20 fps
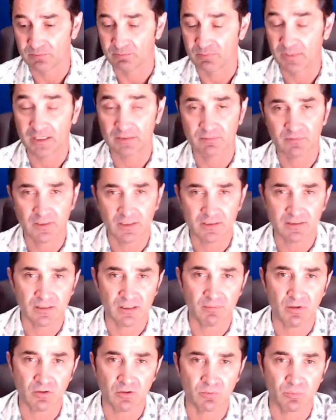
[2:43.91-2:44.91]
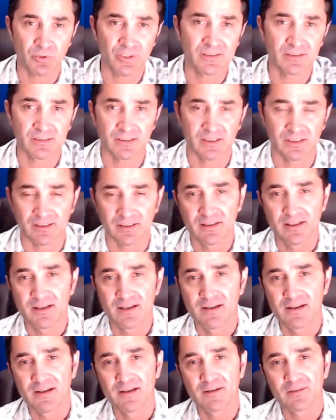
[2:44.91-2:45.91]
But it's not about Britain here,
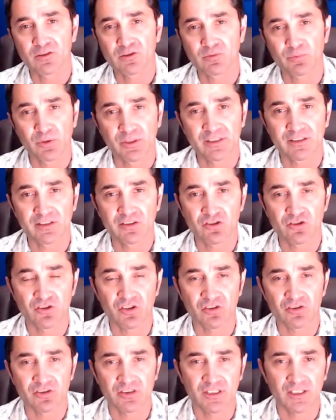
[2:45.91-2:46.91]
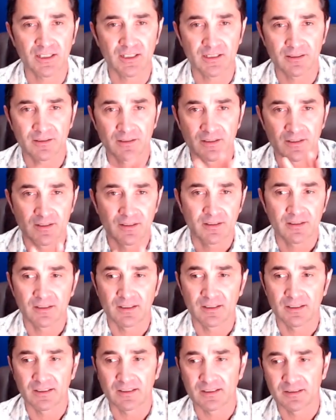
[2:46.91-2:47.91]
because Britain is just the
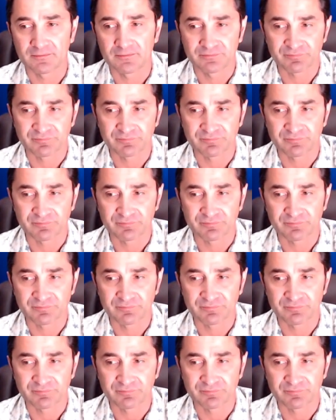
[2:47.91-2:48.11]
um,